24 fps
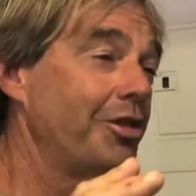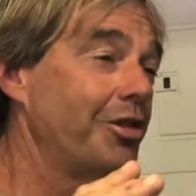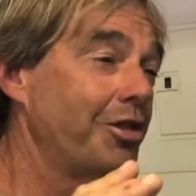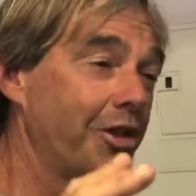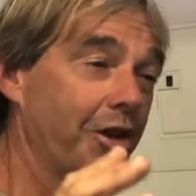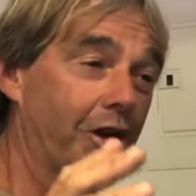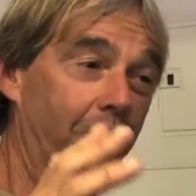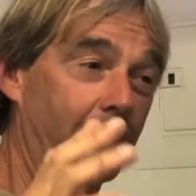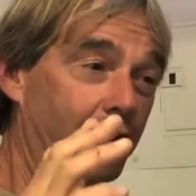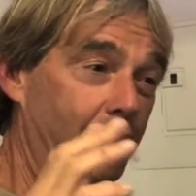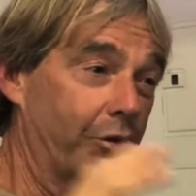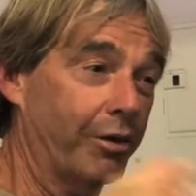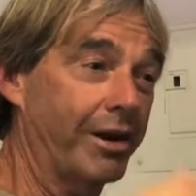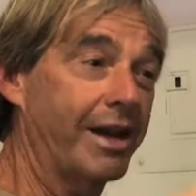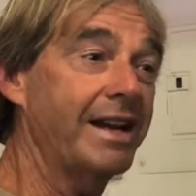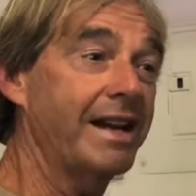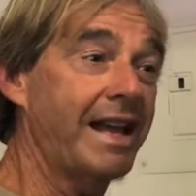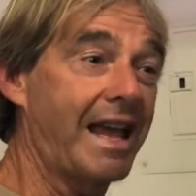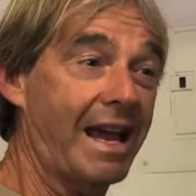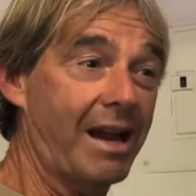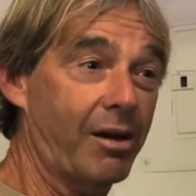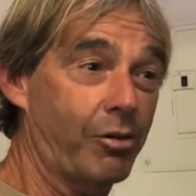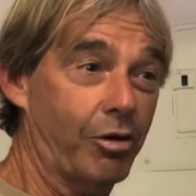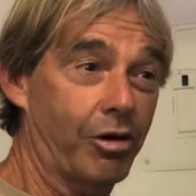great
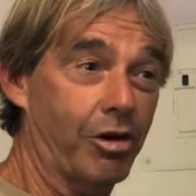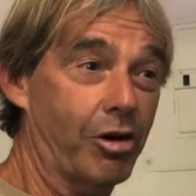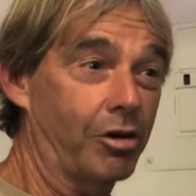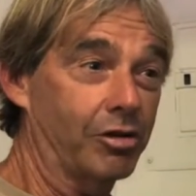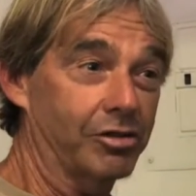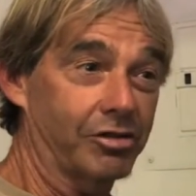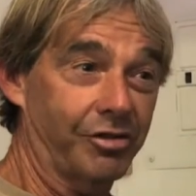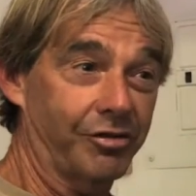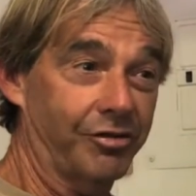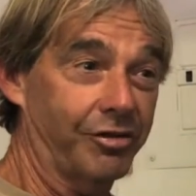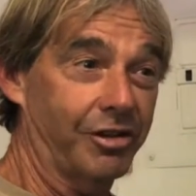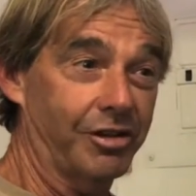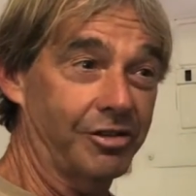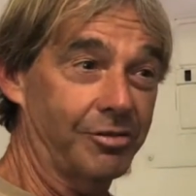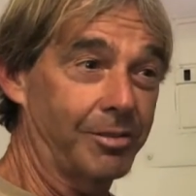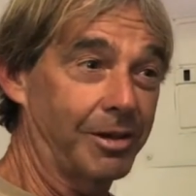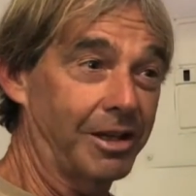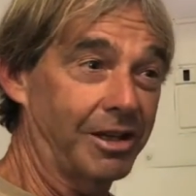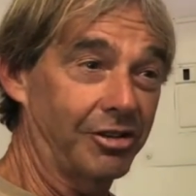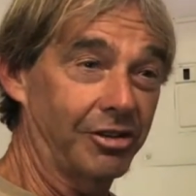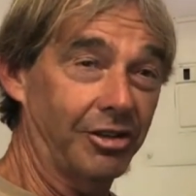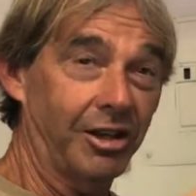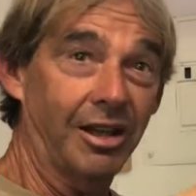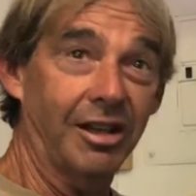aquaculture fish
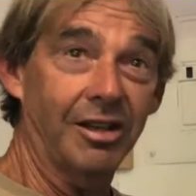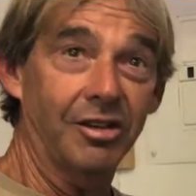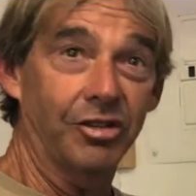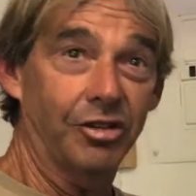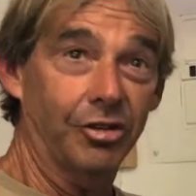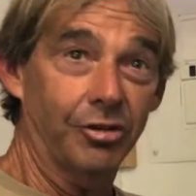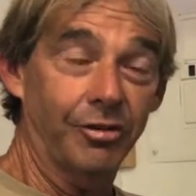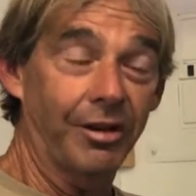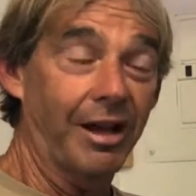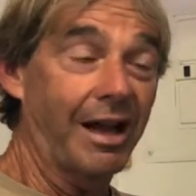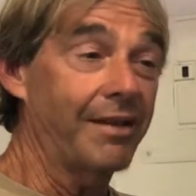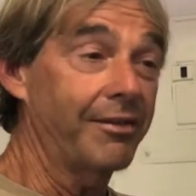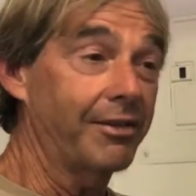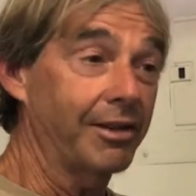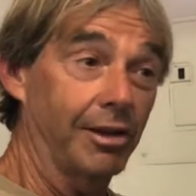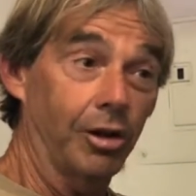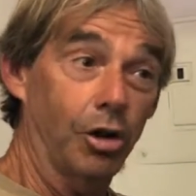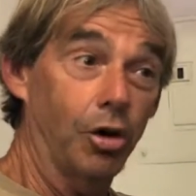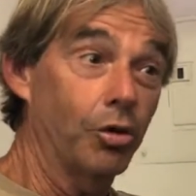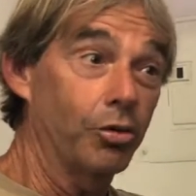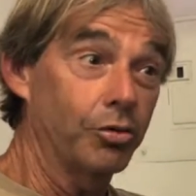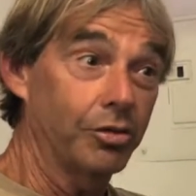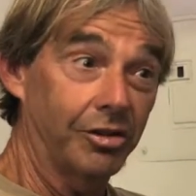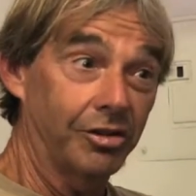because they can survive in
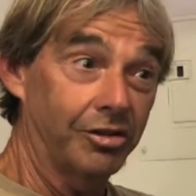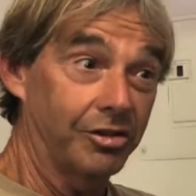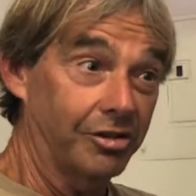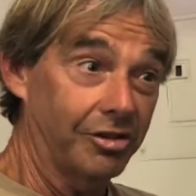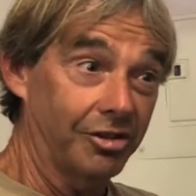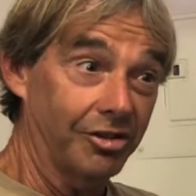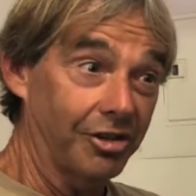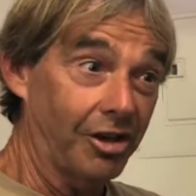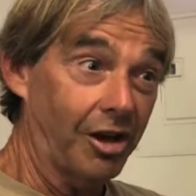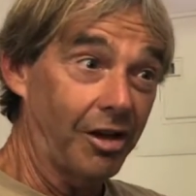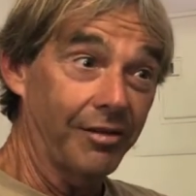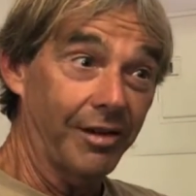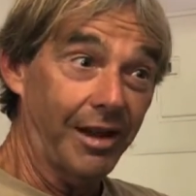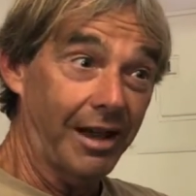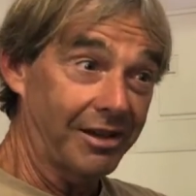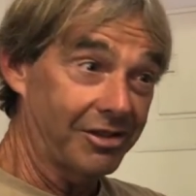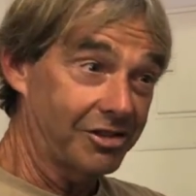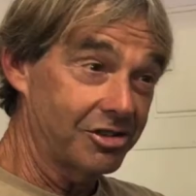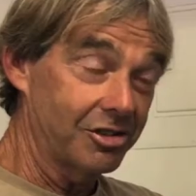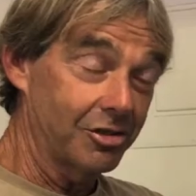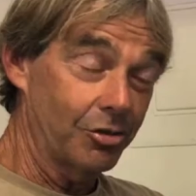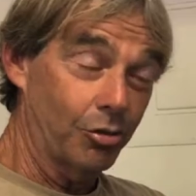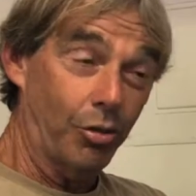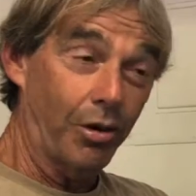low dissolved
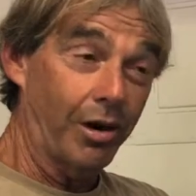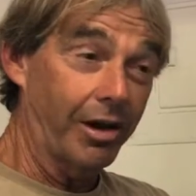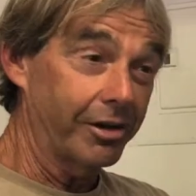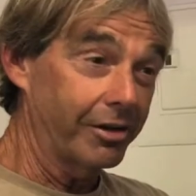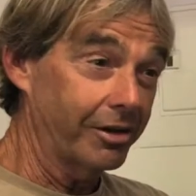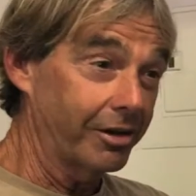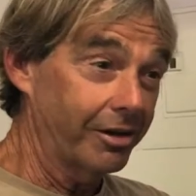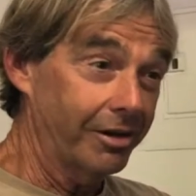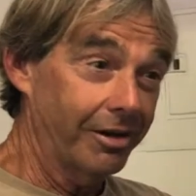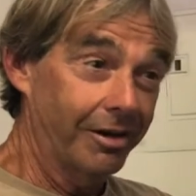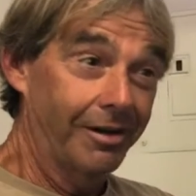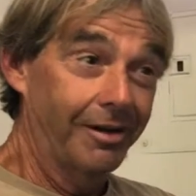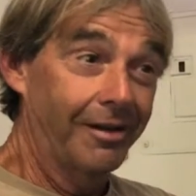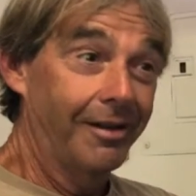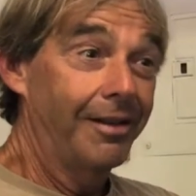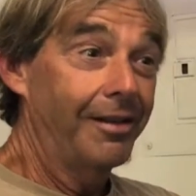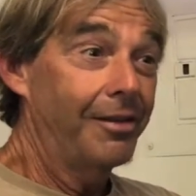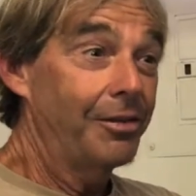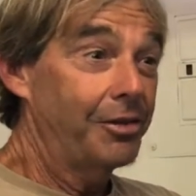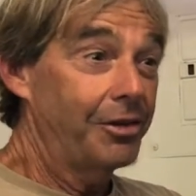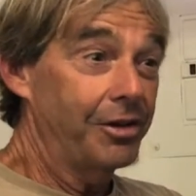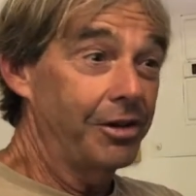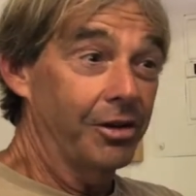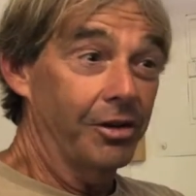oxygen water.
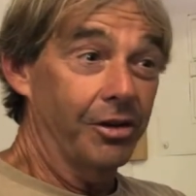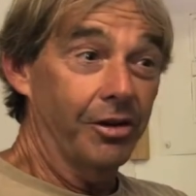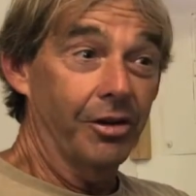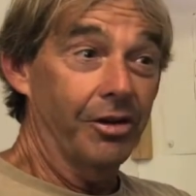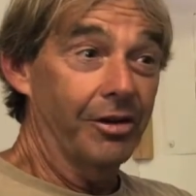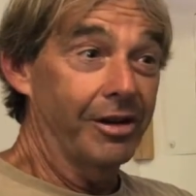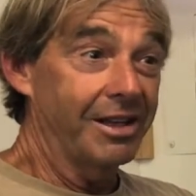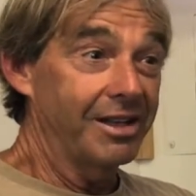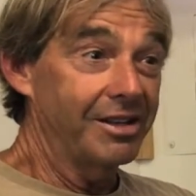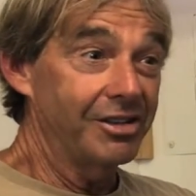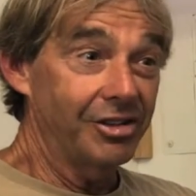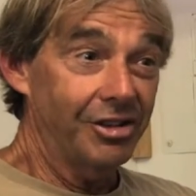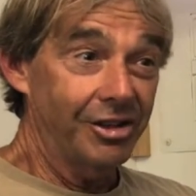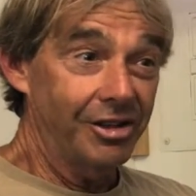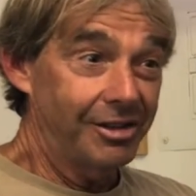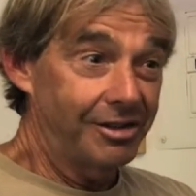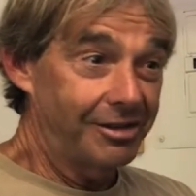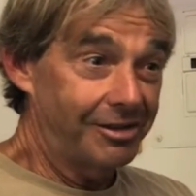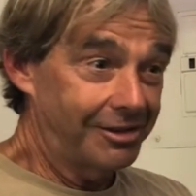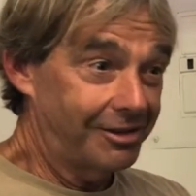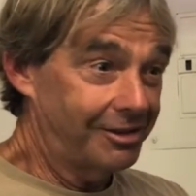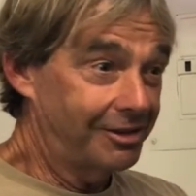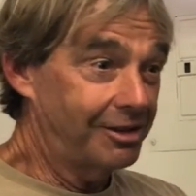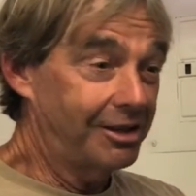You know, they're easy.
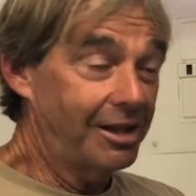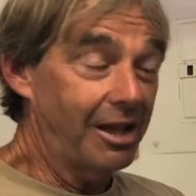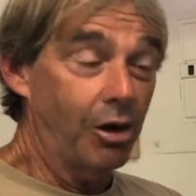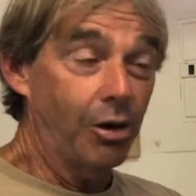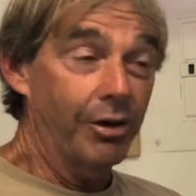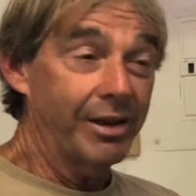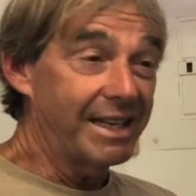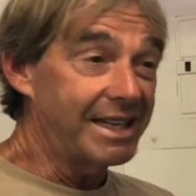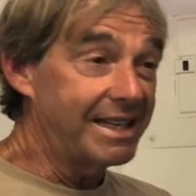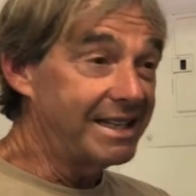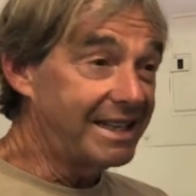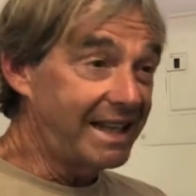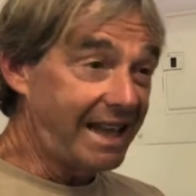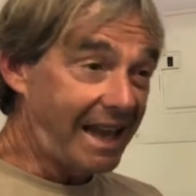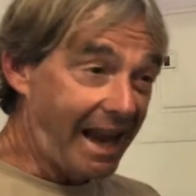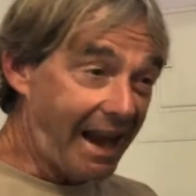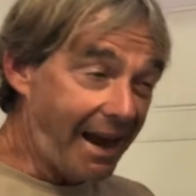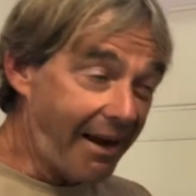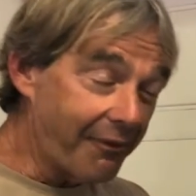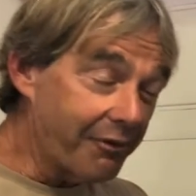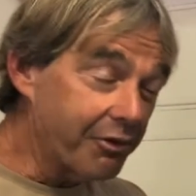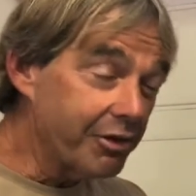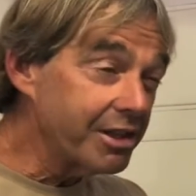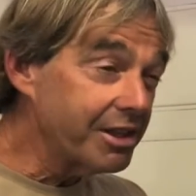They'll eat
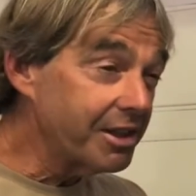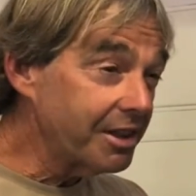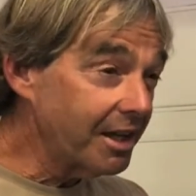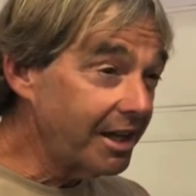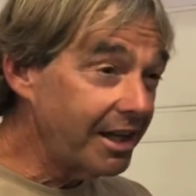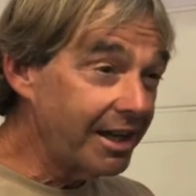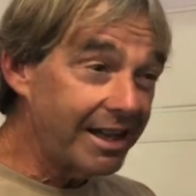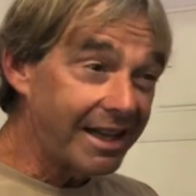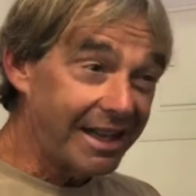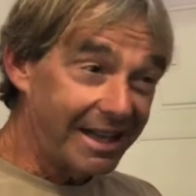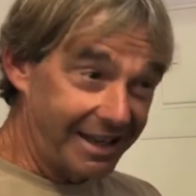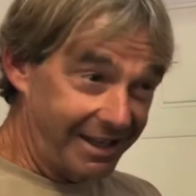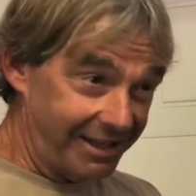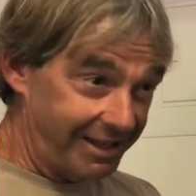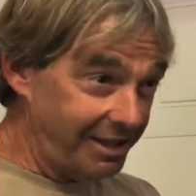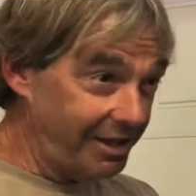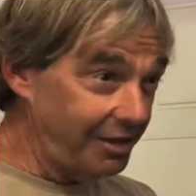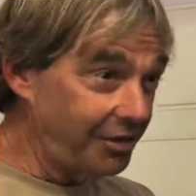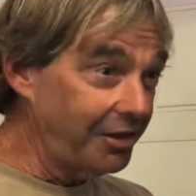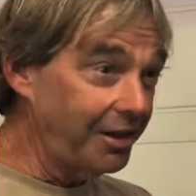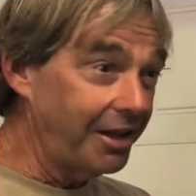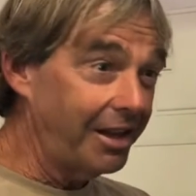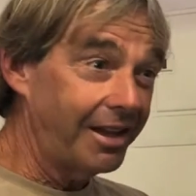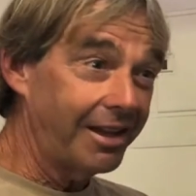everything,
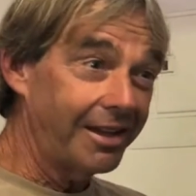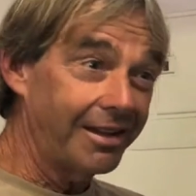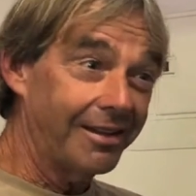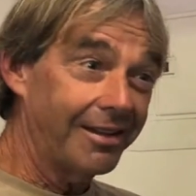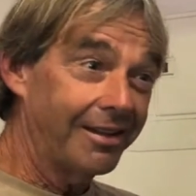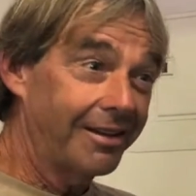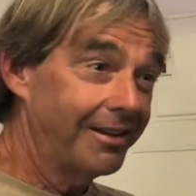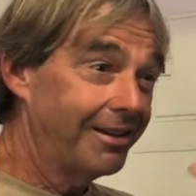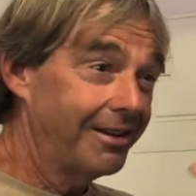anything.